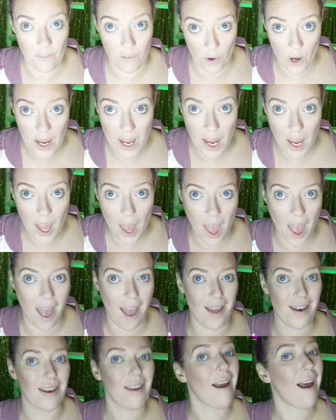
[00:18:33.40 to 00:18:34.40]
free
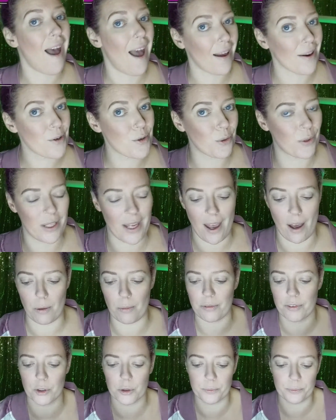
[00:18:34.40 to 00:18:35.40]
and actually
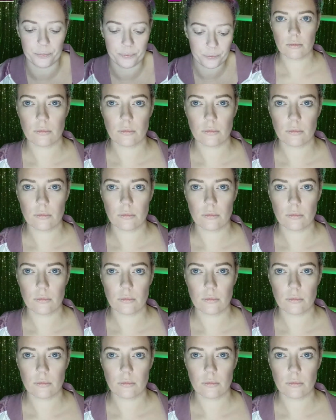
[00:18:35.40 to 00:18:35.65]
helpful.